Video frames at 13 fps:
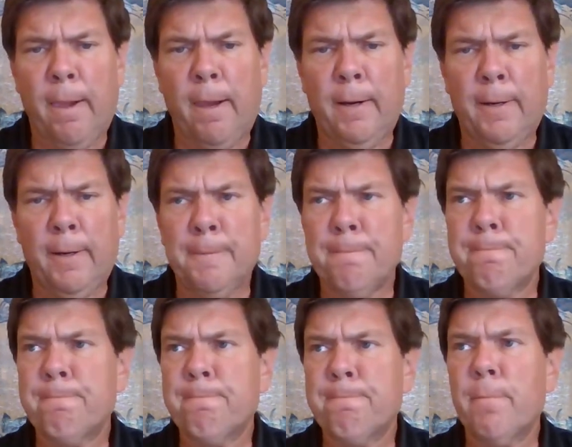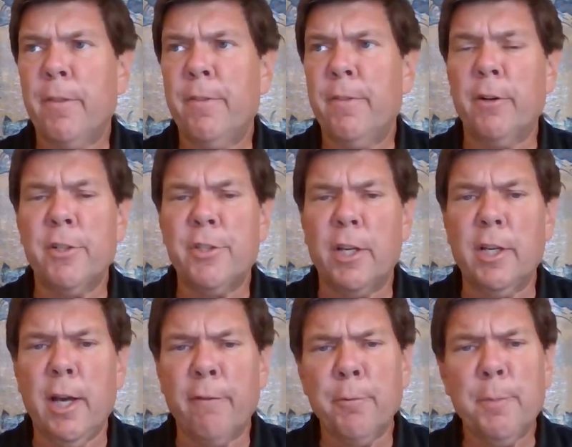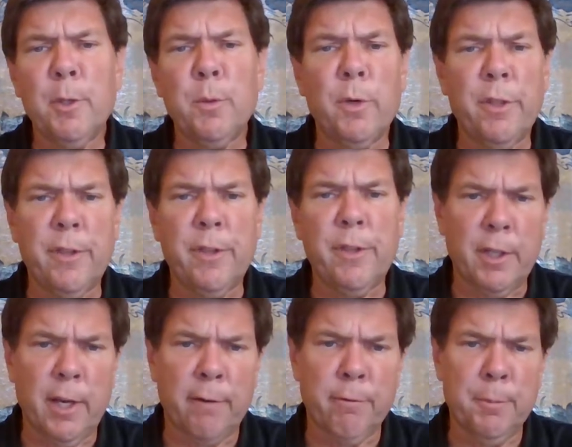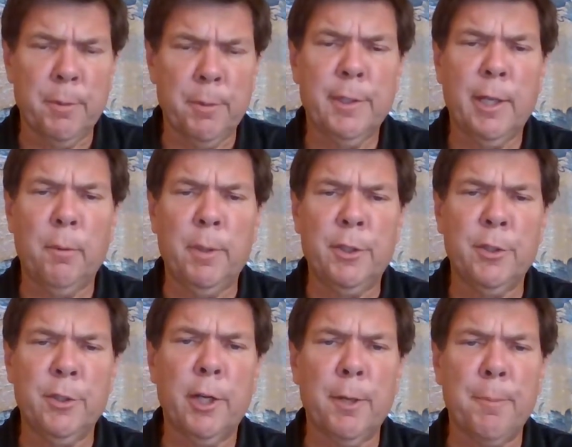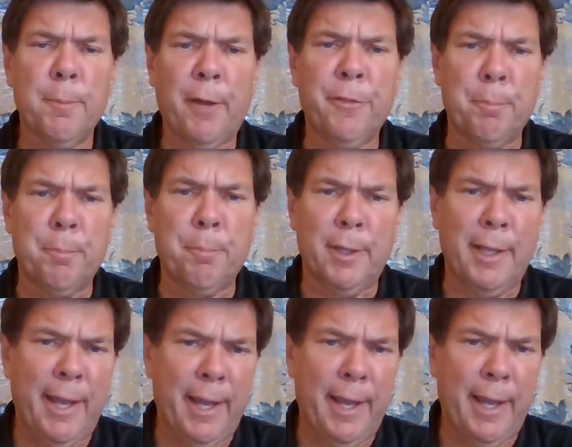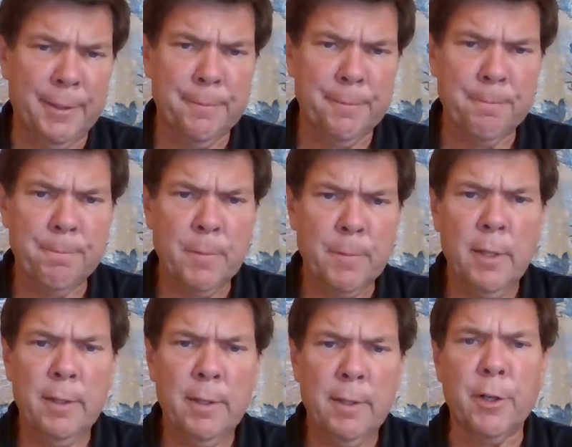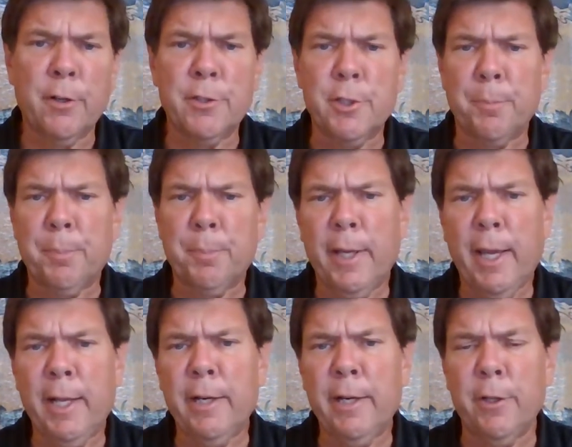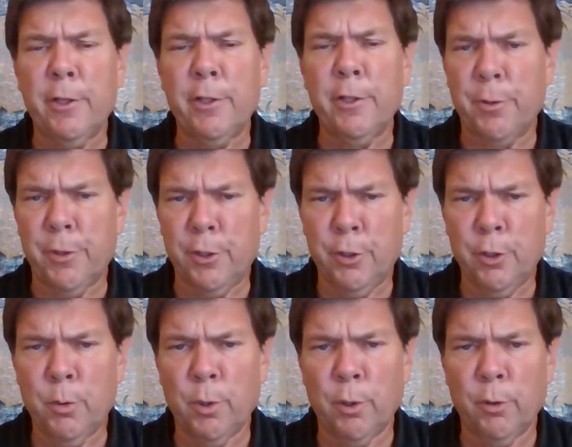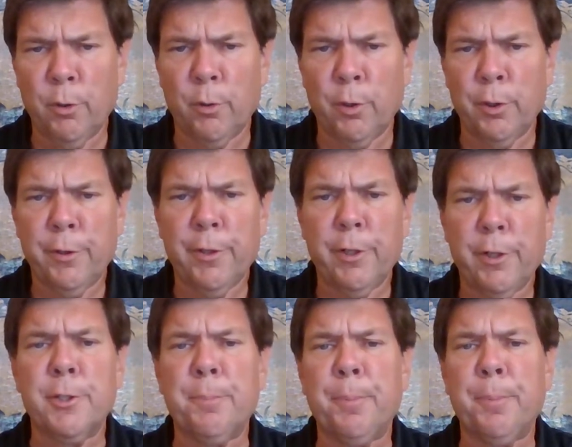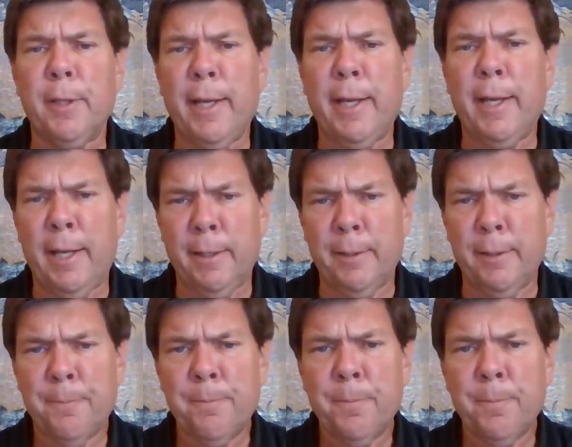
Uh, there is a government within the government. Now, we talk about the plan, that there is a plan of those with the New World Order. There's a plan